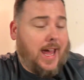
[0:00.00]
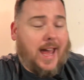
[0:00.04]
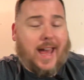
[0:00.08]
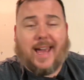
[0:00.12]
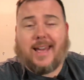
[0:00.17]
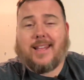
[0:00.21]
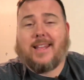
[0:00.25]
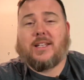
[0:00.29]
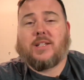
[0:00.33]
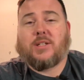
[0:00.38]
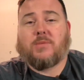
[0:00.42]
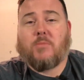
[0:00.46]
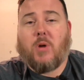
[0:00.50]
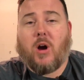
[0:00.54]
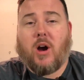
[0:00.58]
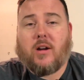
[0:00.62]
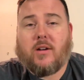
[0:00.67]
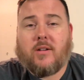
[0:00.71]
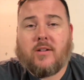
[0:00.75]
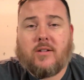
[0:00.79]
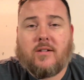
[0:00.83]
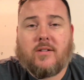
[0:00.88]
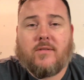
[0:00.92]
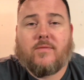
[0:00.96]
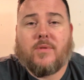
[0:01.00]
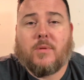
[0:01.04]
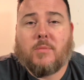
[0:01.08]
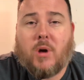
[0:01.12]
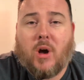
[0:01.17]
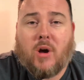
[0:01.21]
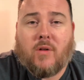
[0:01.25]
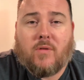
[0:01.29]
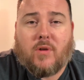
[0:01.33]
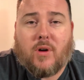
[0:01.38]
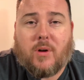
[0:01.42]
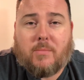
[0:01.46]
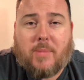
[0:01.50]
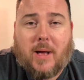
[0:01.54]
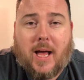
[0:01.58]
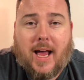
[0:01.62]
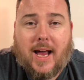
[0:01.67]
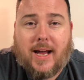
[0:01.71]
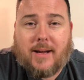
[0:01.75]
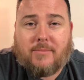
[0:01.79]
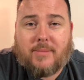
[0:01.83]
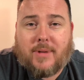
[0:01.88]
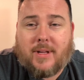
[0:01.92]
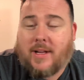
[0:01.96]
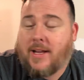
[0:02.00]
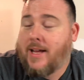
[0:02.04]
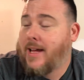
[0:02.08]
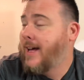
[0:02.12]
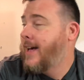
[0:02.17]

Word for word: Hey, this is Martin from Over a Pipe.